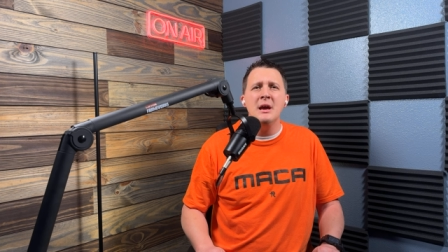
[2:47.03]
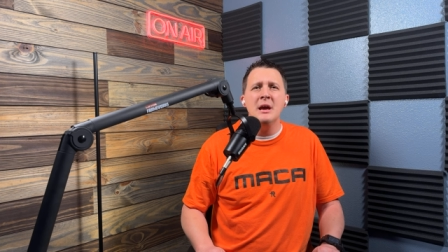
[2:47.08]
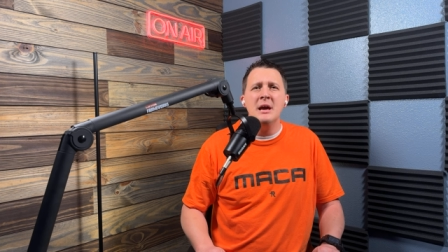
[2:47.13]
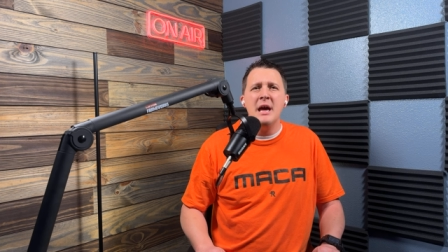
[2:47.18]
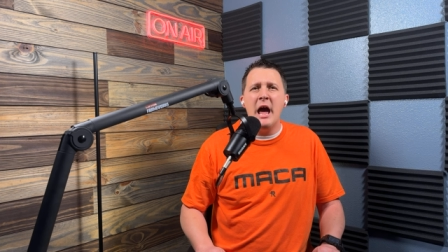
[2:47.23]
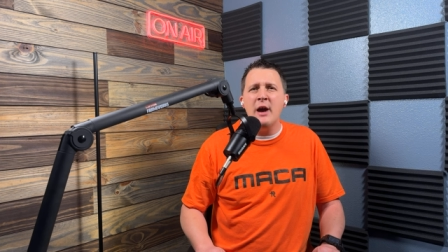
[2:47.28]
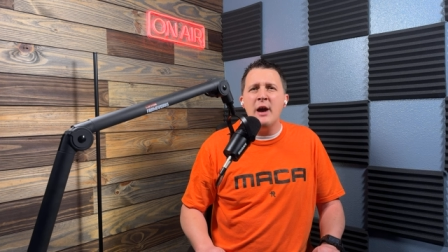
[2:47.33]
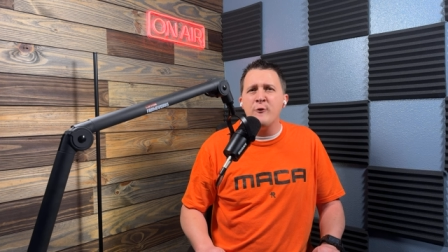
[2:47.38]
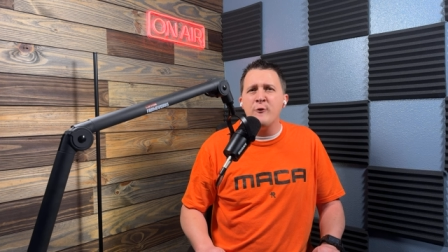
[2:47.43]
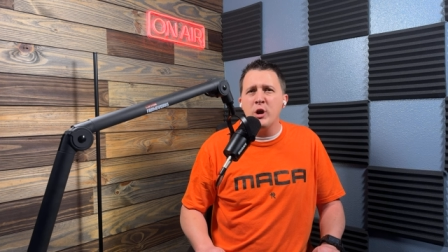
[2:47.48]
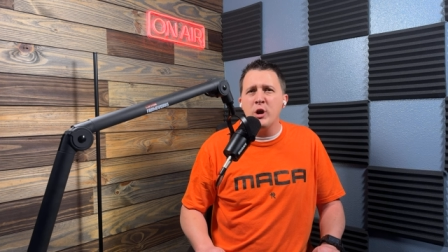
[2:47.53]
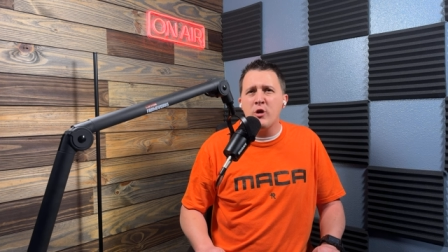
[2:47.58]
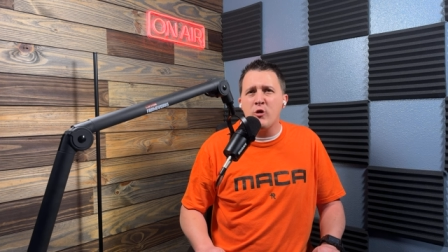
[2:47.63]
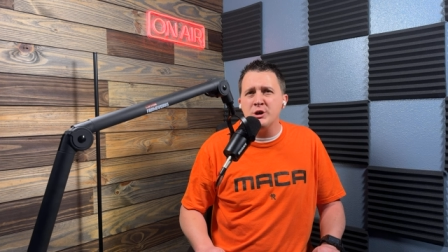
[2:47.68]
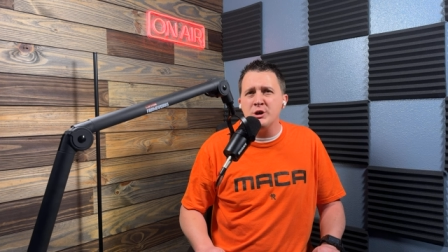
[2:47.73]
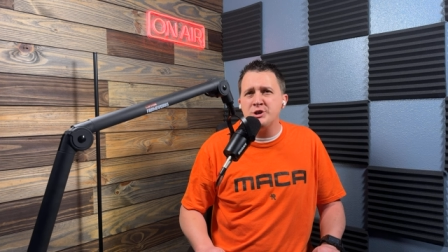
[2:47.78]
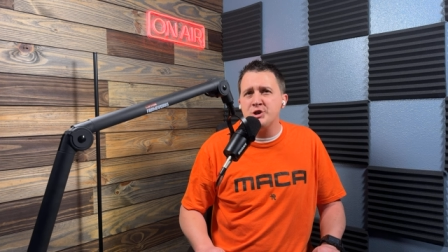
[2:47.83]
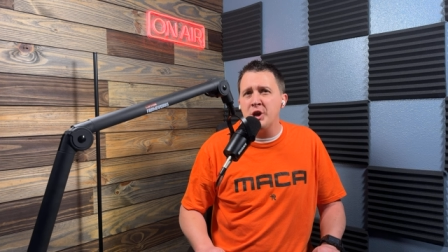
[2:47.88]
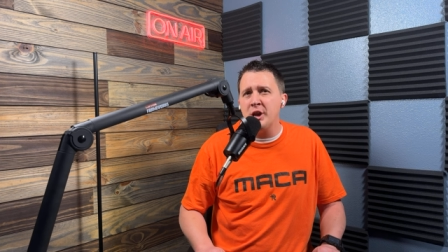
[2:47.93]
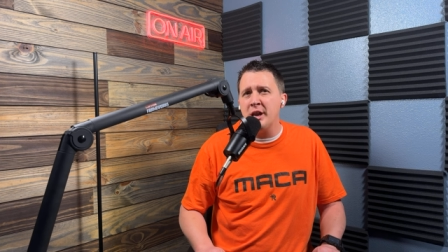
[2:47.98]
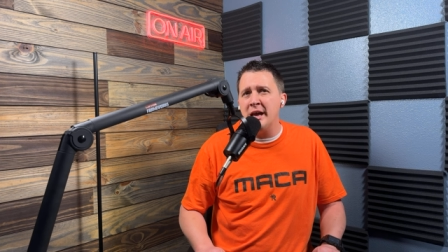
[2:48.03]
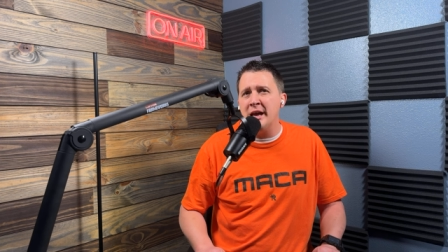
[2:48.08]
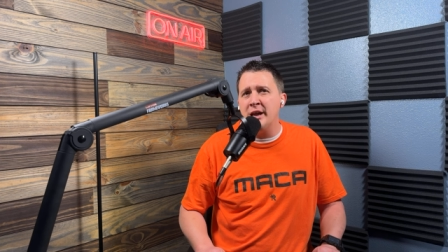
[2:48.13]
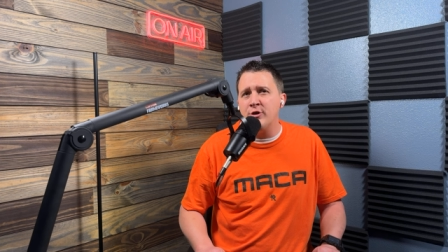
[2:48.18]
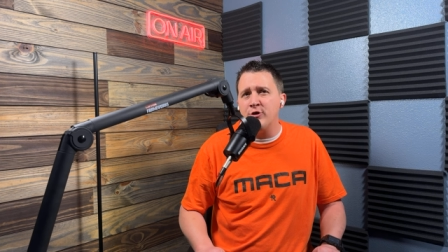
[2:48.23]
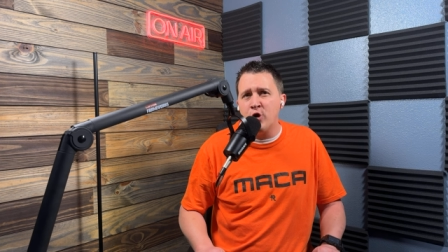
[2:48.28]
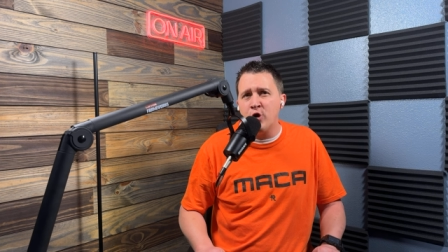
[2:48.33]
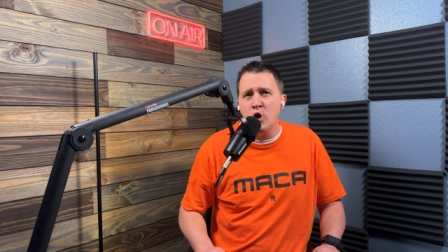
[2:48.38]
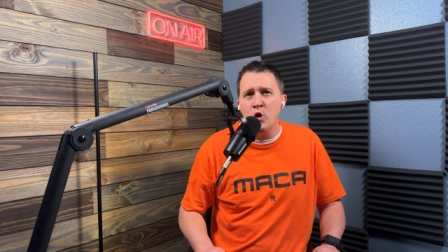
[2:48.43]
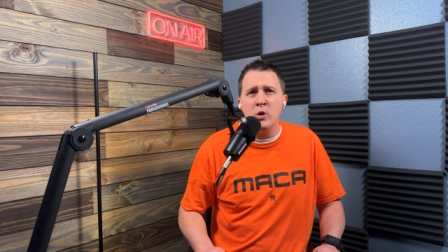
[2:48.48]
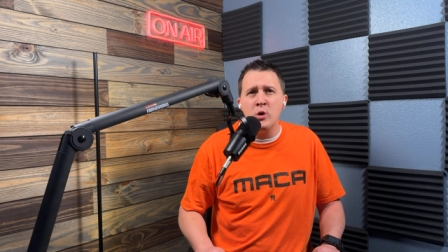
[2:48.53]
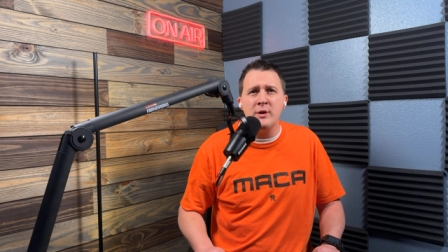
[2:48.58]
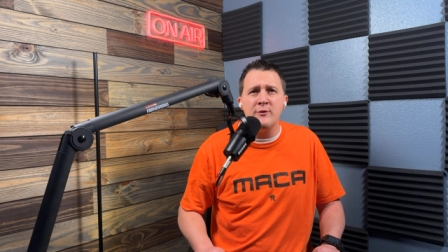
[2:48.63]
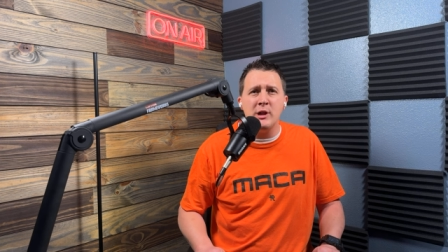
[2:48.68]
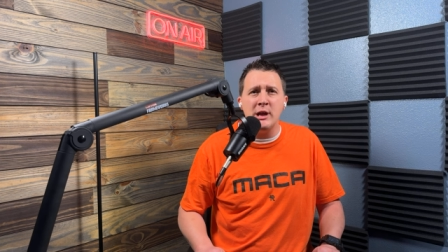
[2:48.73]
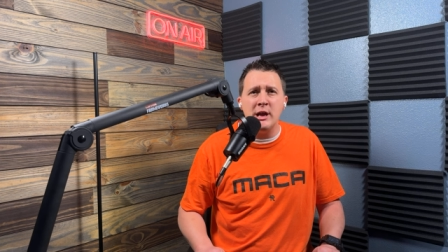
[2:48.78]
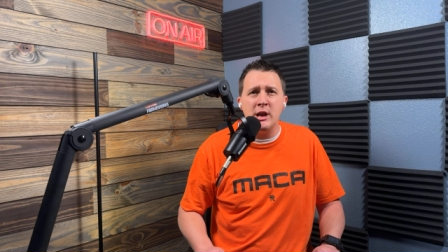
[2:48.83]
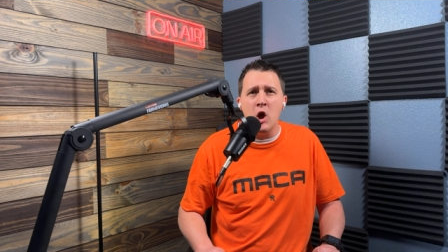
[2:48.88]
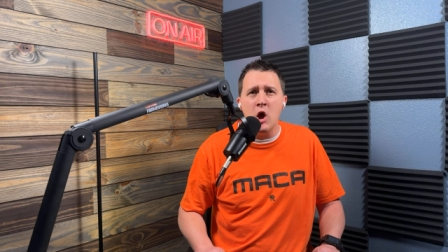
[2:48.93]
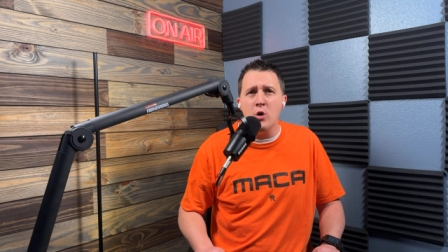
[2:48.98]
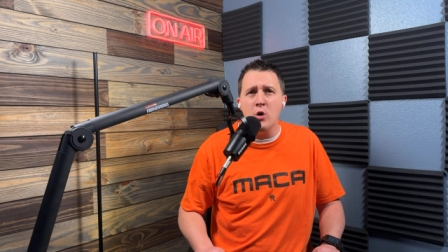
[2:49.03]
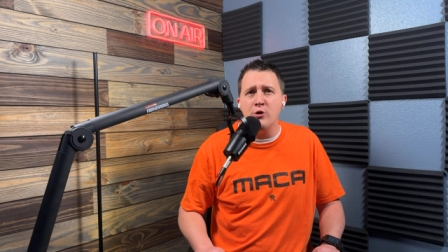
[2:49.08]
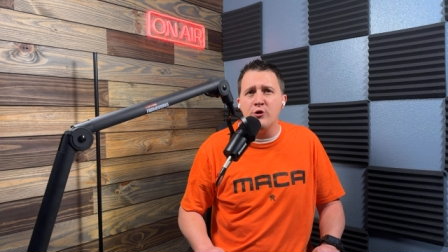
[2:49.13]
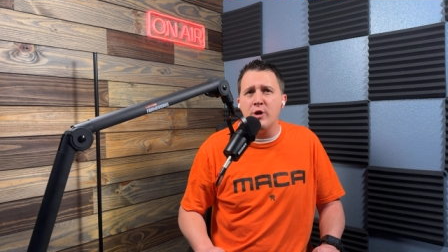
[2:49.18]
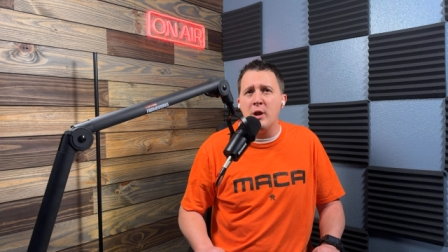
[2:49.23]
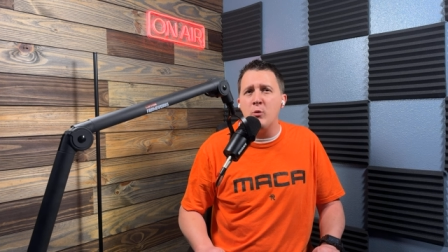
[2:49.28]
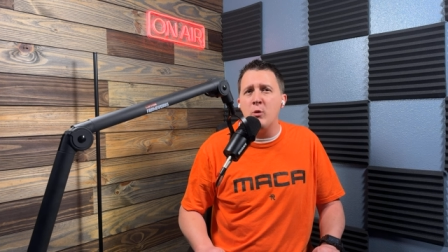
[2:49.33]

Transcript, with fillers: Every Christian intuitively knows that